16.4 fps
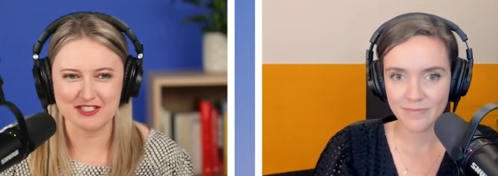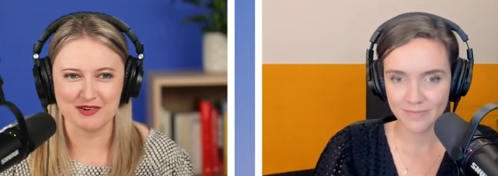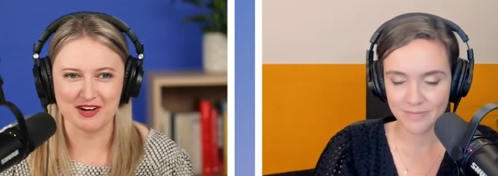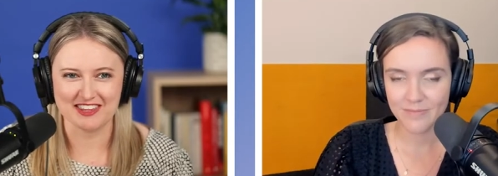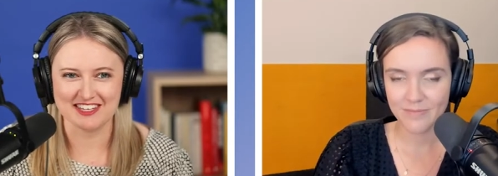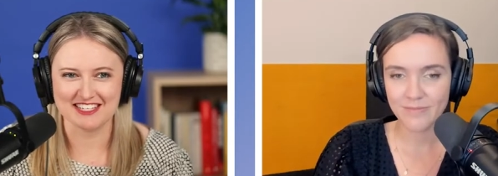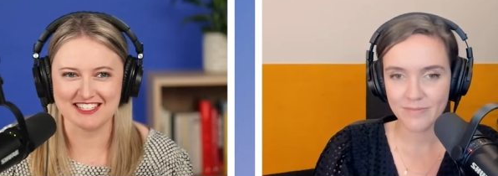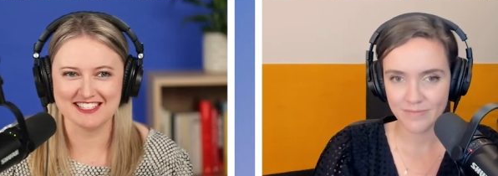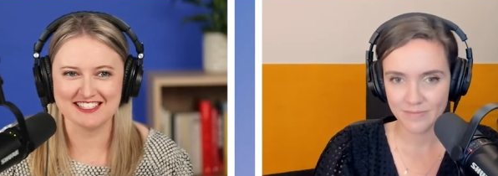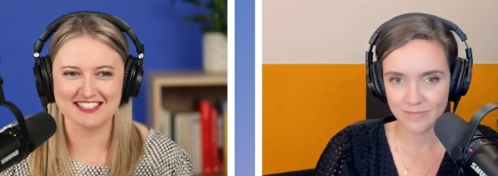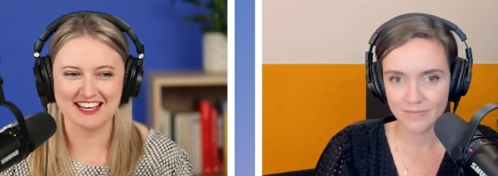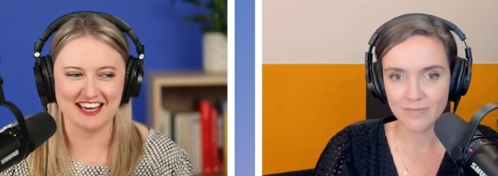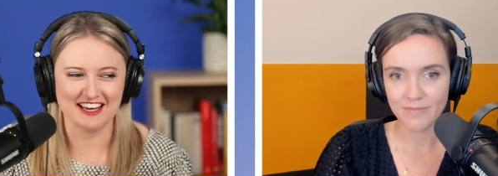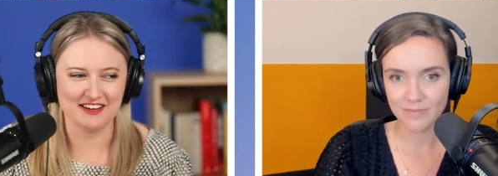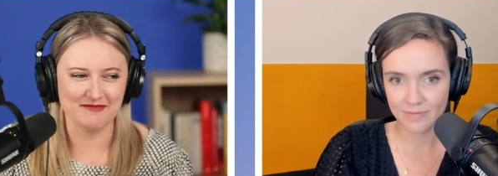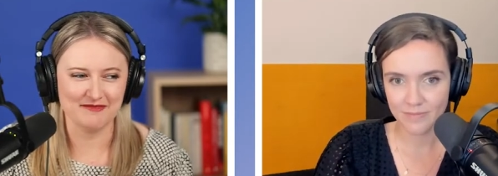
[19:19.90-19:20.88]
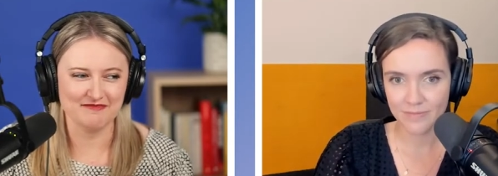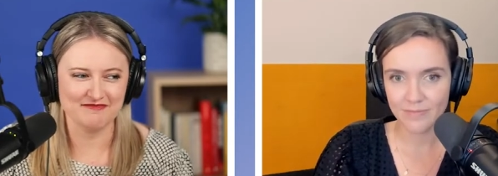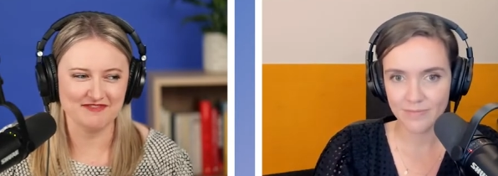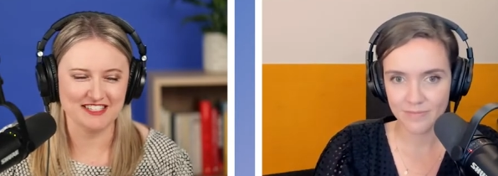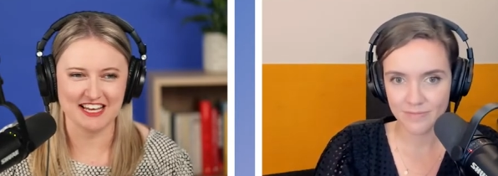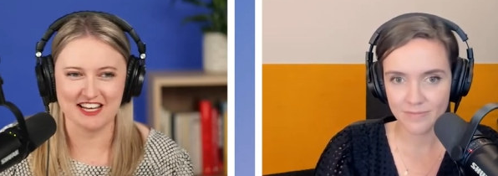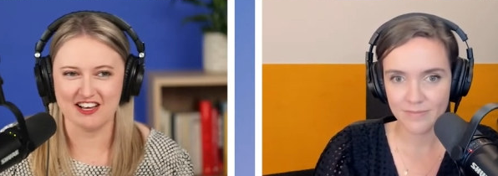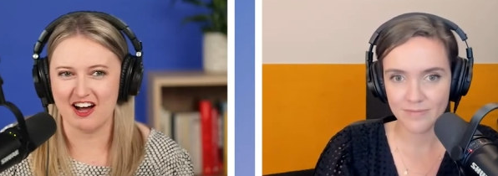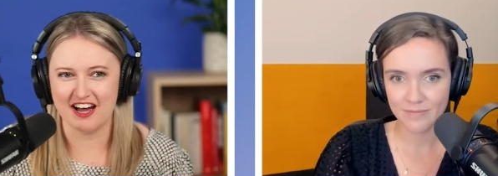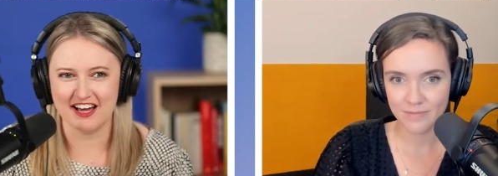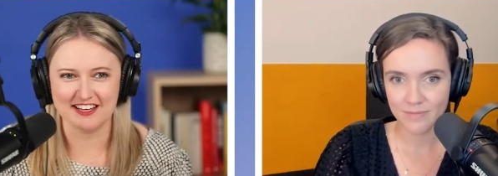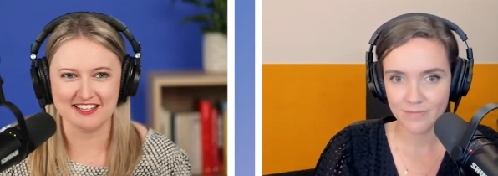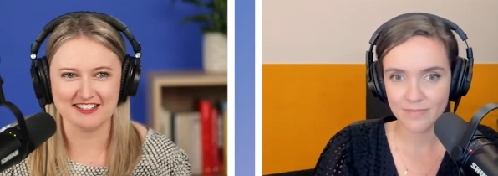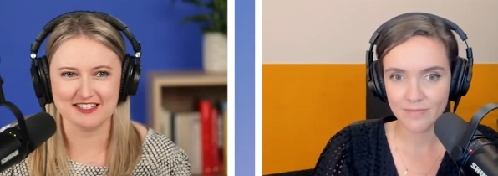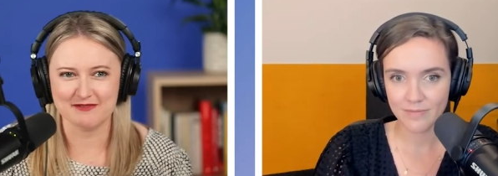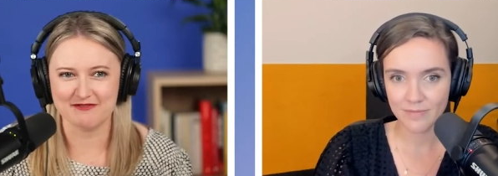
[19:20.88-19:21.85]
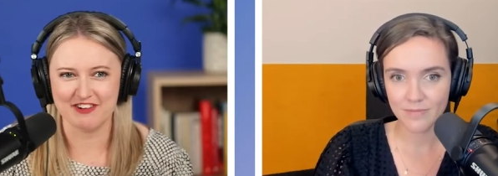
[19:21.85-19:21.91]
Speaker 1: to others, um, saying hi
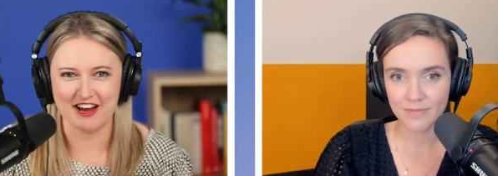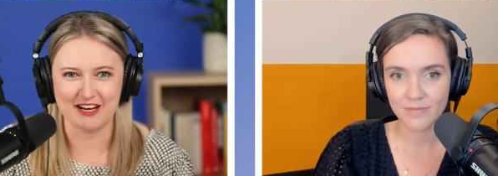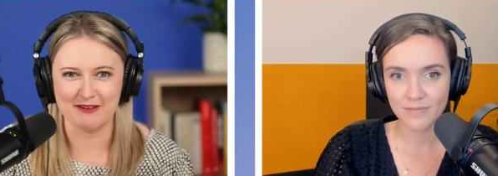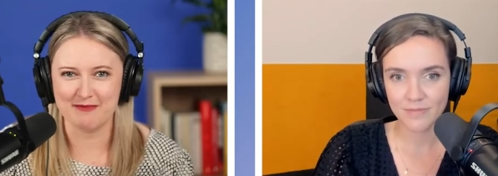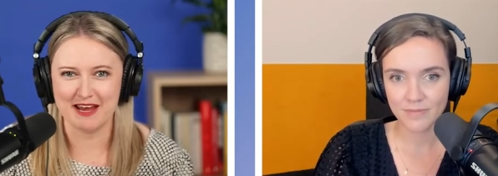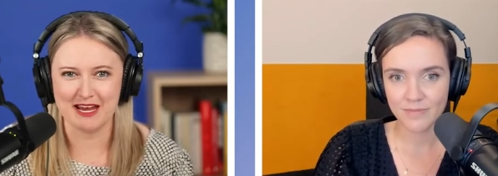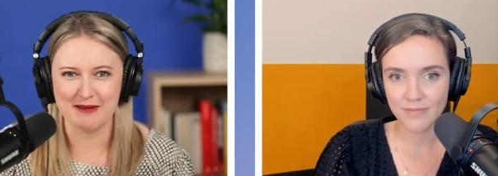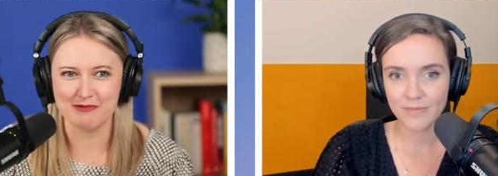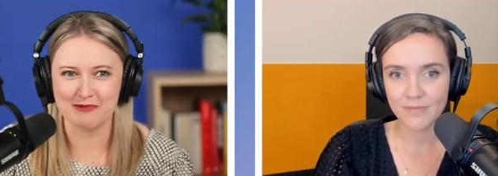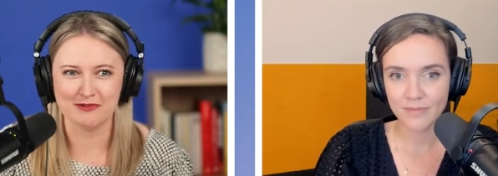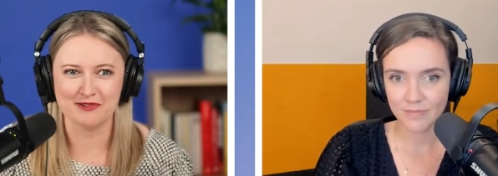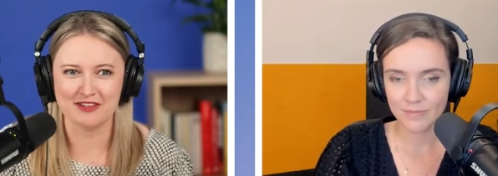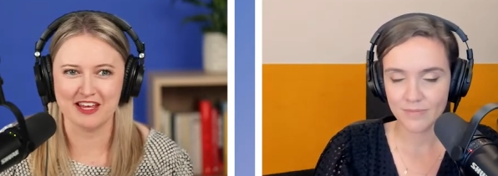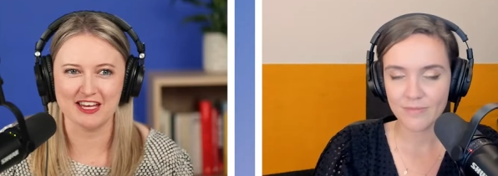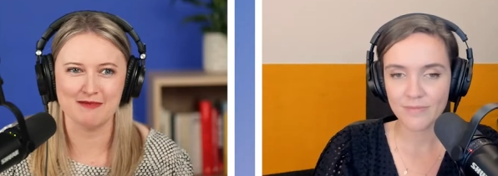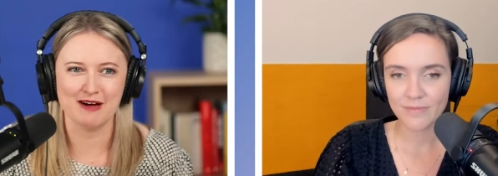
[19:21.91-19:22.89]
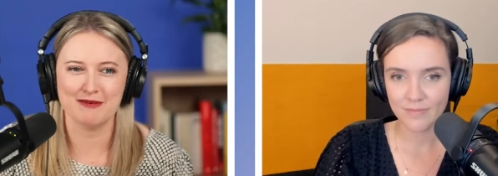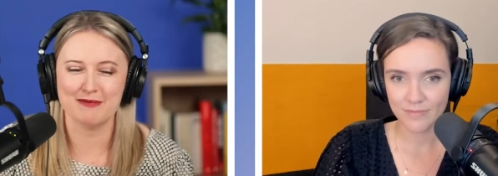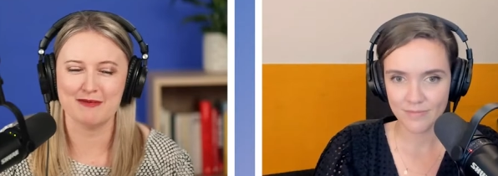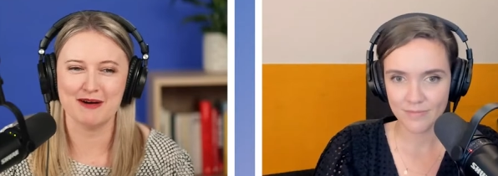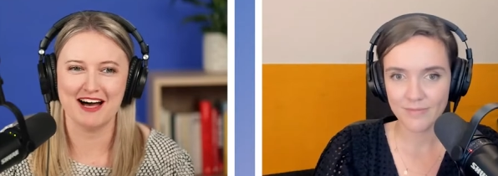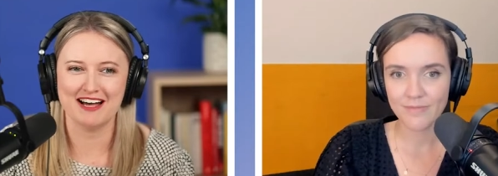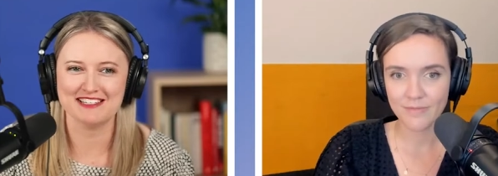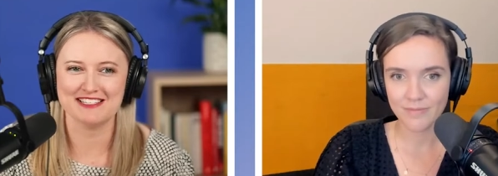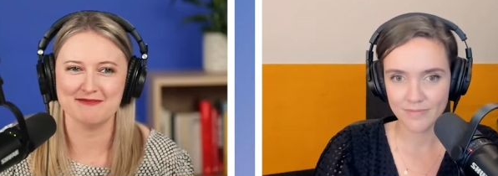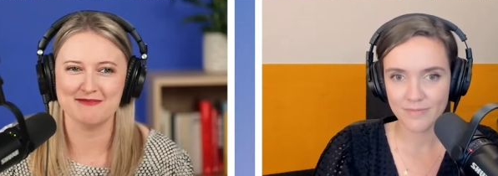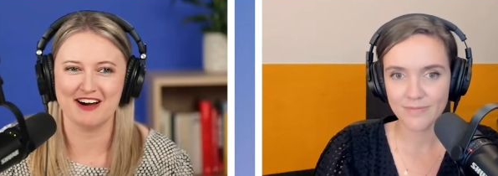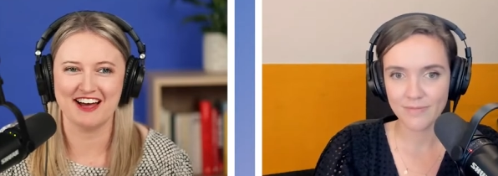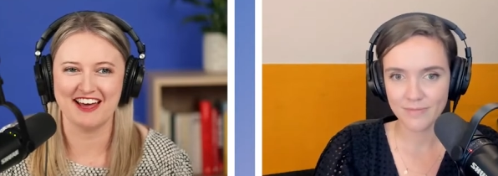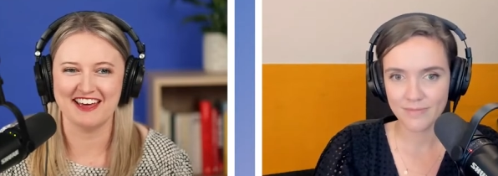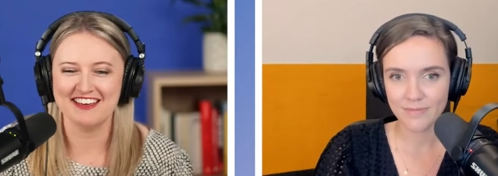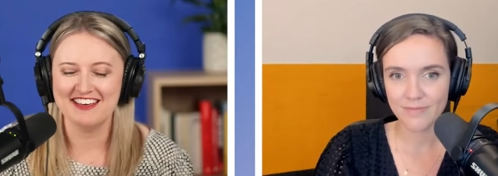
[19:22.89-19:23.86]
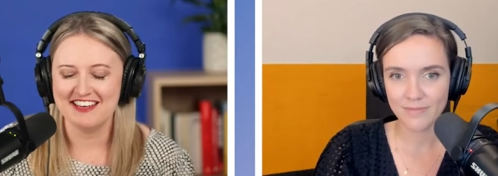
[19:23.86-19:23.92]
to random people that you might be passing
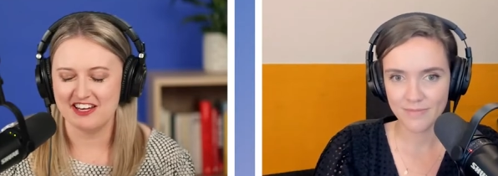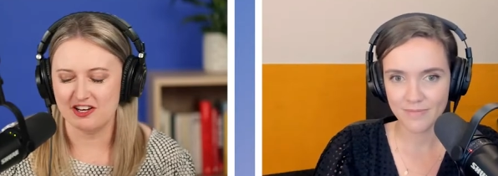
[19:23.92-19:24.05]
by.